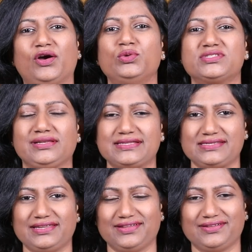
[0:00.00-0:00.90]
who is
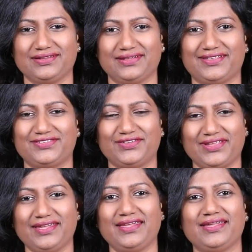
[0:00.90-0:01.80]
listening
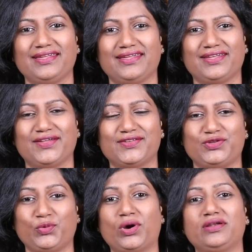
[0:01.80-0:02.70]
today
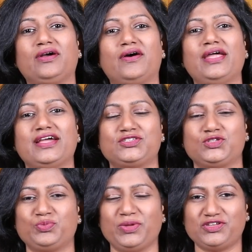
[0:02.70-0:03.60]
to what God has
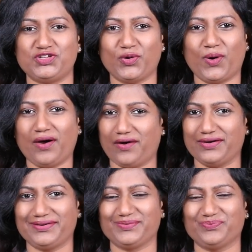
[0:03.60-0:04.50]
to speak to your
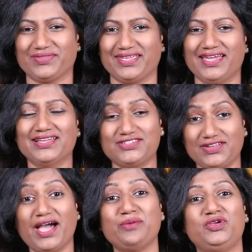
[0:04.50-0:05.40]
heart.
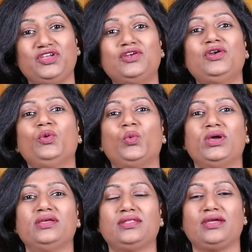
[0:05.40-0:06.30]
Today I'm here
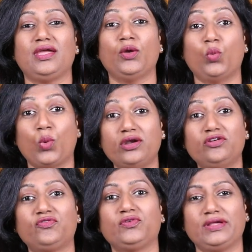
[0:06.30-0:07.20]
with a
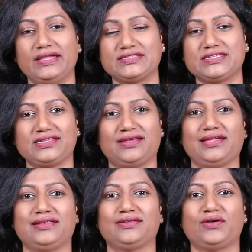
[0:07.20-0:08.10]
wonderful
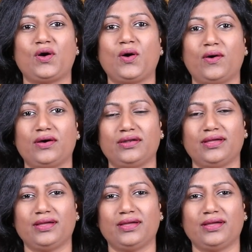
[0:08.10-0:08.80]
insight on